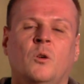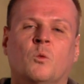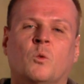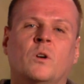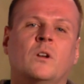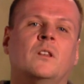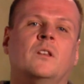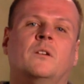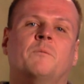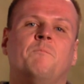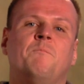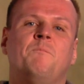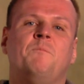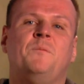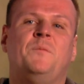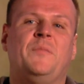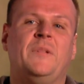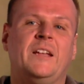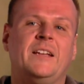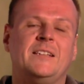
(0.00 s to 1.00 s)
One of the
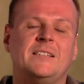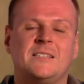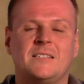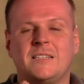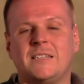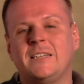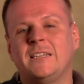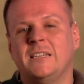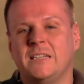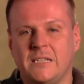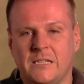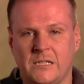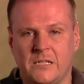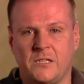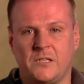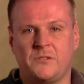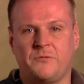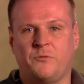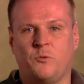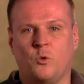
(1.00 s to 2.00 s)
biggest
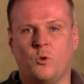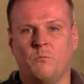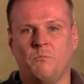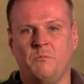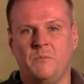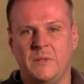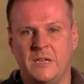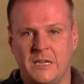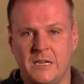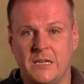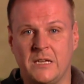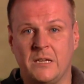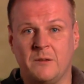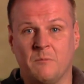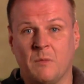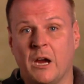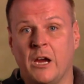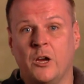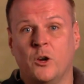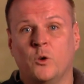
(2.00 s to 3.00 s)
keys for me
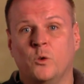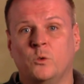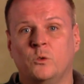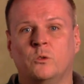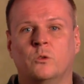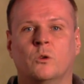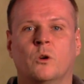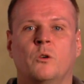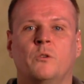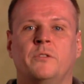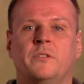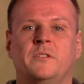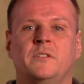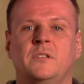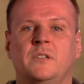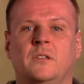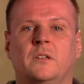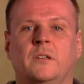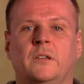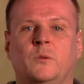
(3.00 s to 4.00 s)
in my own growth in
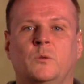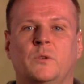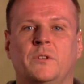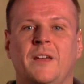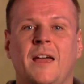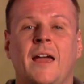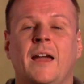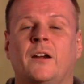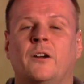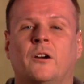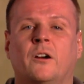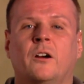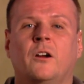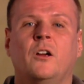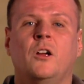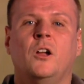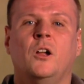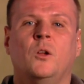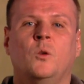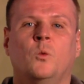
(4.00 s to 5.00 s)
dealing with anger
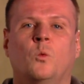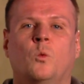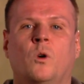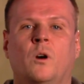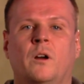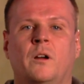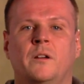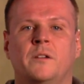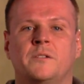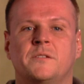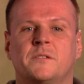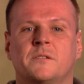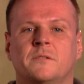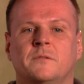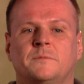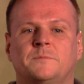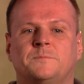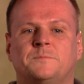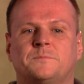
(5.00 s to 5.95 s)
was